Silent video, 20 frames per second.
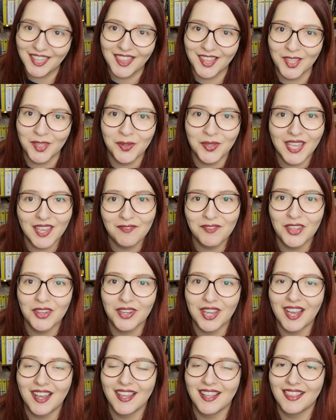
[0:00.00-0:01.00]
to give you
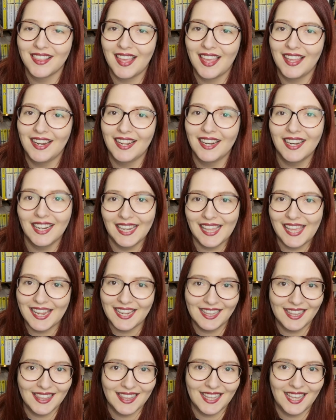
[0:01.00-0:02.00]
guys a little
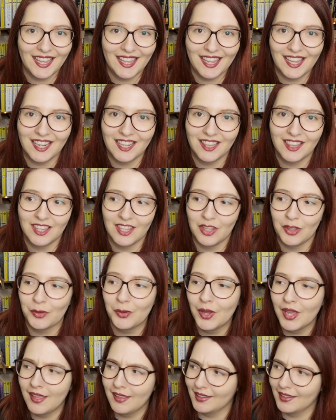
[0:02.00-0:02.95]
insight into